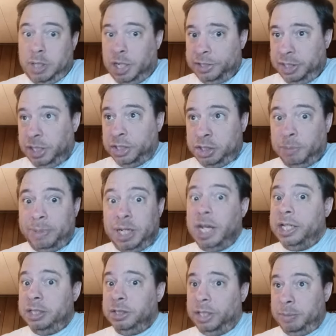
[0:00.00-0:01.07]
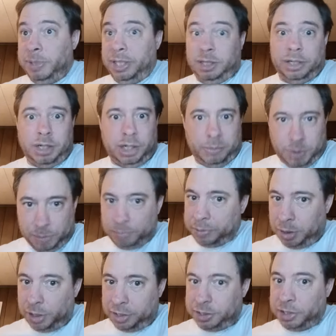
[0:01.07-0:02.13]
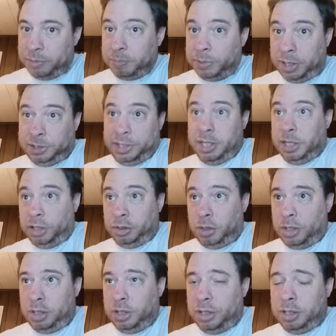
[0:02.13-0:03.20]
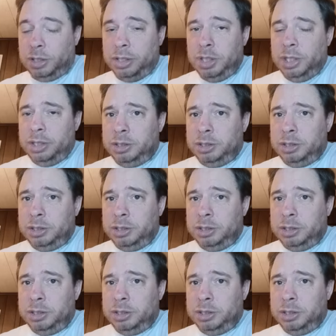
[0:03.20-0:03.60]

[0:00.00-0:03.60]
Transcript: I think it should be a. I mean, like, but blood at the like the uh, uh